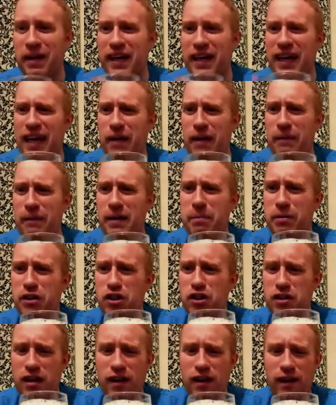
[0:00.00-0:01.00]
little bit of
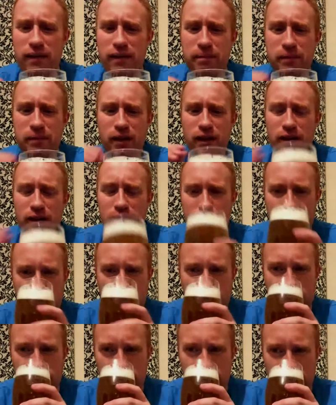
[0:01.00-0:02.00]
kiwi, but there's
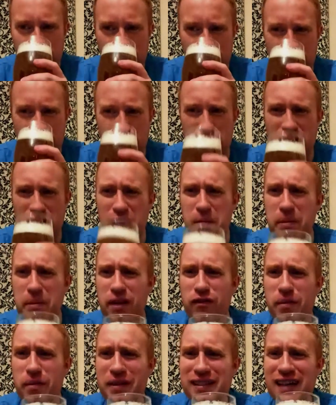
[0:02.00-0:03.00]
a
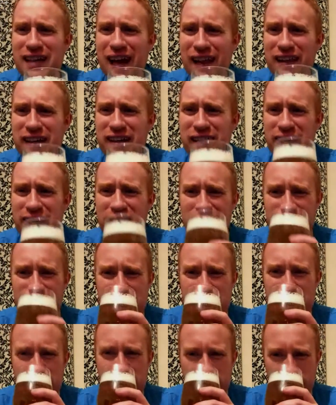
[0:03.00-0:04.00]
little bit of a
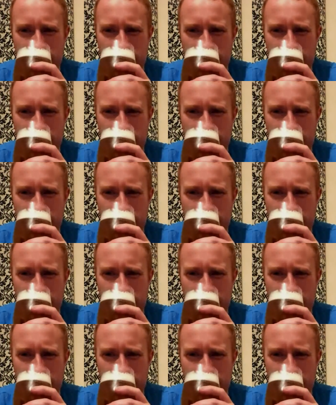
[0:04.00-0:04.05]
metallic.